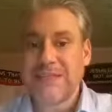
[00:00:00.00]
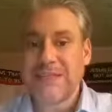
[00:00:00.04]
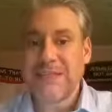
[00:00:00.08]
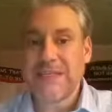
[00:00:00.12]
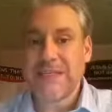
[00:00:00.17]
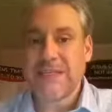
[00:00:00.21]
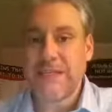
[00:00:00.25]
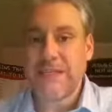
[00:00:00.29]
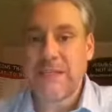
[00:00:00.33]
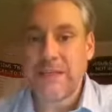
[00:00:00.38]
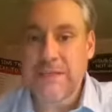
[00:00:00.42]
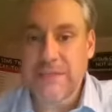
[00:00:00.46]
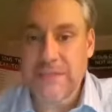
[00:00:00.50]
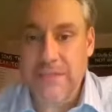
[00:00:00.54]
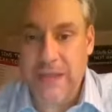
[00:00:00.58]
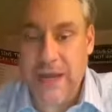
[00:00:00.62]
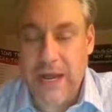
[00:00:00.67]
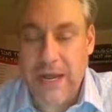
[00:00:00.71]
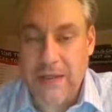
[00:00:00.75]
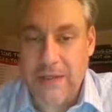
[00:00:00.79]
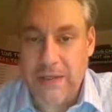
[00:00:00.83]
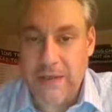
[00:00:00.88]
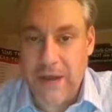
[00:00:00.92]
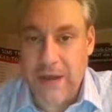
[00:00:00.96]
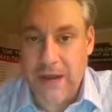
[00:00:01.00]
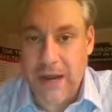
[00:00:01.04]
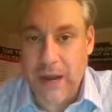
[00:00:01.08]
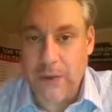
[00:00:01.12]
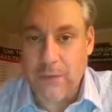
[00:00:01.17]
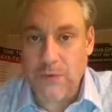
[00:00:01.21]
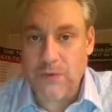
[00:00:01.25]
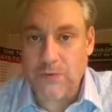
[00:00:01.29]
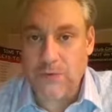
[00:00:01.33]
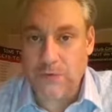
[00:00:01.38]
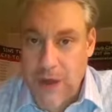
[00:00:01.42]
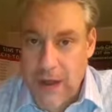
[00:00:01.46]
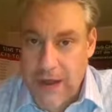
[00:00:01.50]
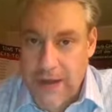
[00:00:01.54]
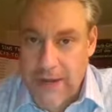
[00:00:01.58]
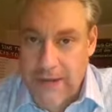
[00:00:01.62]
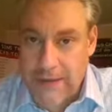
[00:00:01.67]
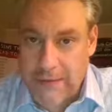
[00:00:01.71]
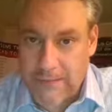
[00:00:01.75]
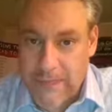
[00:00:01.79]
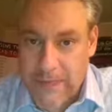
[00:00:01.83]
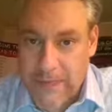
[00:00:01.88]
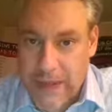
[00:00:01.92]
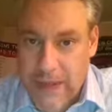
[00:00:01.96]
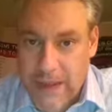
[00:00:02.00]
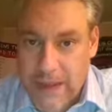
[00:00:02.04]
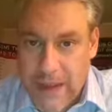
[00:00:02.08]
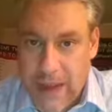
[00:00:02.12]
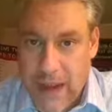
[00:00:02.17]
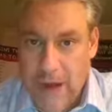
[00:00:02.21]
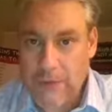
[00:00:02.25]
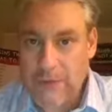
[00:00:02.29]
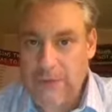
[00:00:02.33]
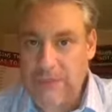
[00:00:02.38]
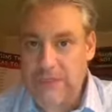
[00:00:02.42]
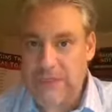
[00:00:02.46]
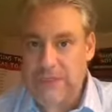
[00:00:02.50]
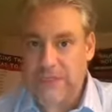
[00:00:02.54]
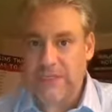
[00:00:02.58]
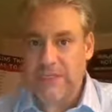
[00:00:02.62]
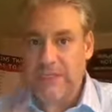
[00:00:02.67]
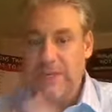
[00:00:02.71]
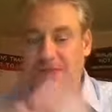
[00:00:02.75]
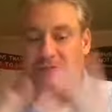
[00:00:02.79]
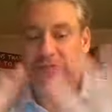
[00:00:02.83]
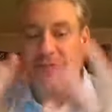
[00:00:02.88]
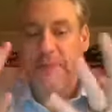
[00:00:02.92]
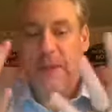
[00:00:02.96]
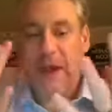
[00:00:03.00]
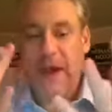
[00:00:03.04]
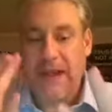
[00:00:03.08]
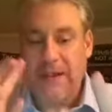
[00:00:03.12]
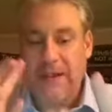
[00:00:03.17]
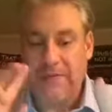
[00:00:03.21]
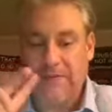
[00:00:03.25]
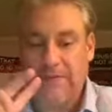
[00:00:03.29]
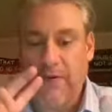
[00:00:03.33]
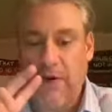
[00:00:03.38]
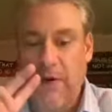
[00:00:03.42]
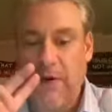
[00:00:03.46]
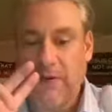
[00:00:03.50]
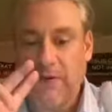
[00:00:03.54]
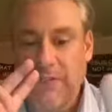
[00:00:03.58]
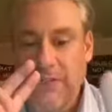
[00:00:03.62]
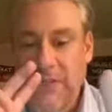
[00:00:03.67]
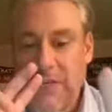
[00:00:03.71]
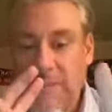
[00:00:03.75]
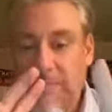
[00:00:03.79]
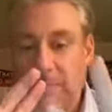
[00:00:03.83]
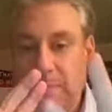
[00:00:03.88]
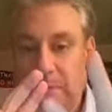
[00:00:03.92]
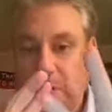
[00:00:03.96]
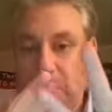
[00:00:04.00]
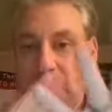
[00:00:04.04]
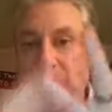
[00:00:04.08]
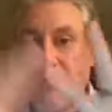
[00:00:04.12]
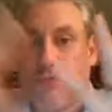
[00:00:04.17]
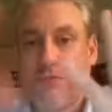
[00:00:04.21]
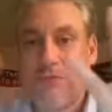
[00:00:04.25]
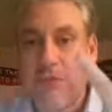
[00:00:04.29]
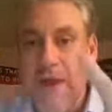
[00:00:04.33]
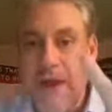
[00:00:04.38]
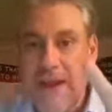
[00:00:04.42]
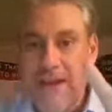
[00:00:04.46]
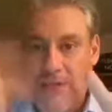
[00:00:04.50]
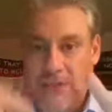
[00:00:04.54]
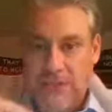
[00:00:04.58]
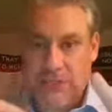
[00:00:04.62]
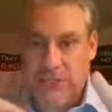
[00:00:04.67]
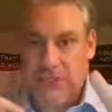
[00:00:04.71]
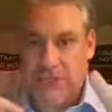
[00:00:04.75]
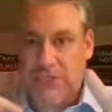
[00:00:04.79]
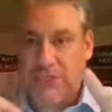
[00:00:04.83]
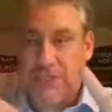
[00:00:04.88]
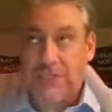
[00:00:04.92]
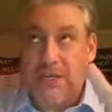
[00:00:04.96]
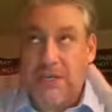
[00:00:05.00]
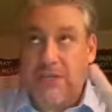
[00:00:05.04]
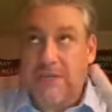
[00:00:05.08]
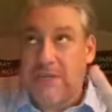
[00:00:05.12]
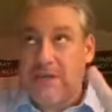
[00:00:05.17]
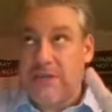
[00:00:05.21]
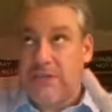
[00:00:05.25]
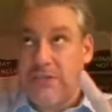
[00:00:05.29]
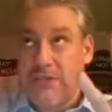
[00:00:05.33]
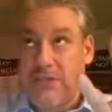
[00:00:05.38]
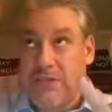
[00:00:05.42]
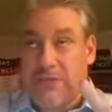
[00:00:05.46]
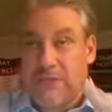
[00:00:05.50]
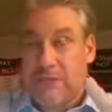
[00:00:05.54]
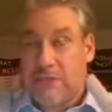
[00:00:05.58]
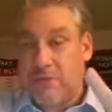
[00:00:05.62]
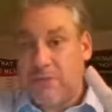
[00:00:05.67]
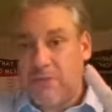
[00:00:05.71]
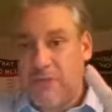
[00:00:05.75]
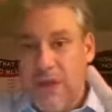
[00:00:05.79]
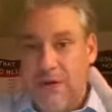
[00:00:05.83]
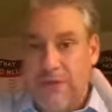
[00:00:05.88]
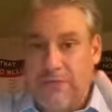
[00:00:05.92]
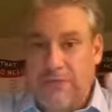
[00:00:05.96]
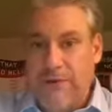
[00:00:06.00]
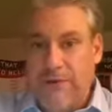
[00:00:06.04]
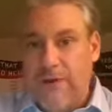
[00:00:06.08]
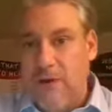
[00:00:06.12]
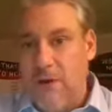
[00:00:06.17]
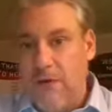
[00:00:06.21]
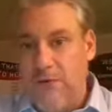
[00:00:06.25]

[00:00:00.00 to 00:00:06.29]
six years that I thought I was right. I was deceived by false imputed righteousness. I thought Jesus was hovering